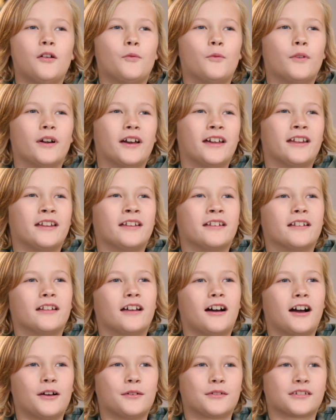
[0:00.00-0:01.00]
When
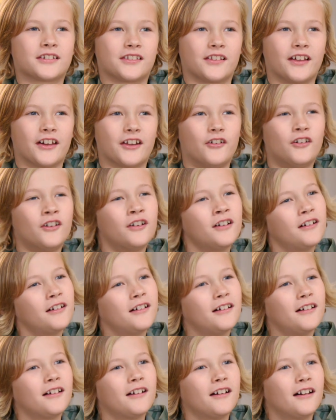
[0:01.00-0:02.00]
I was little,
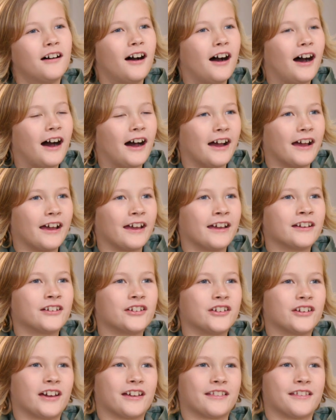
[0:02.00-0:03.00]
I
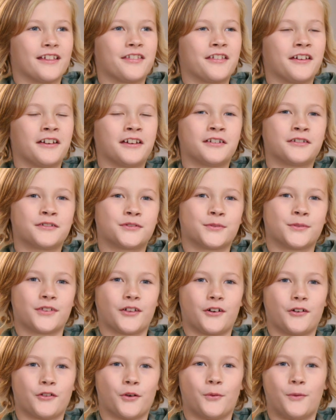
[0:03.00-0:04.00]
she had the things with
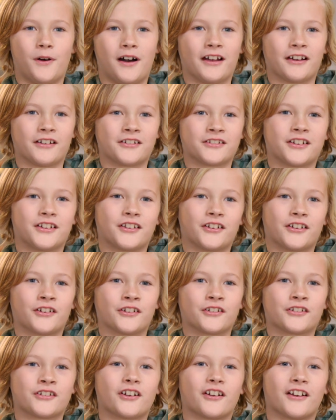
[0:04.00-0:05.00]
all the wires under
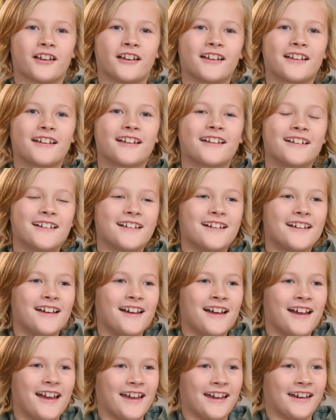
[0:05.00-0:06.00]
her shirt,
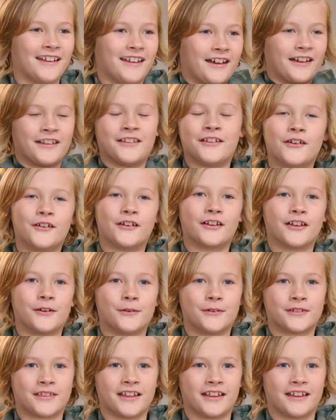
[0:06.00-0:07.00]
and I had no idea
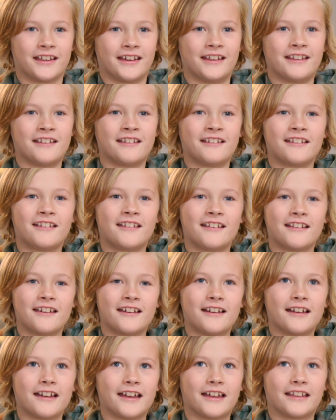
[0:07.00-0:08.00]
what they did. And
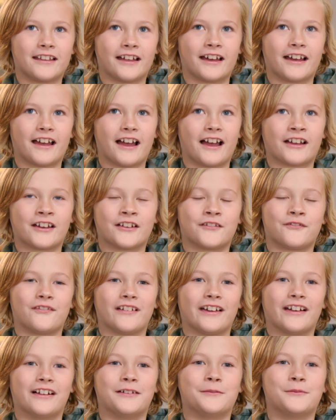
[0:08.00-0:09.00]
like I could
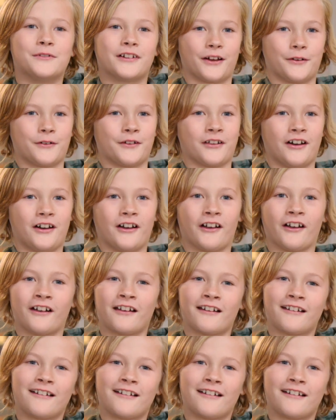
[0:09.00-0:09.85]
feel them when I would hug her.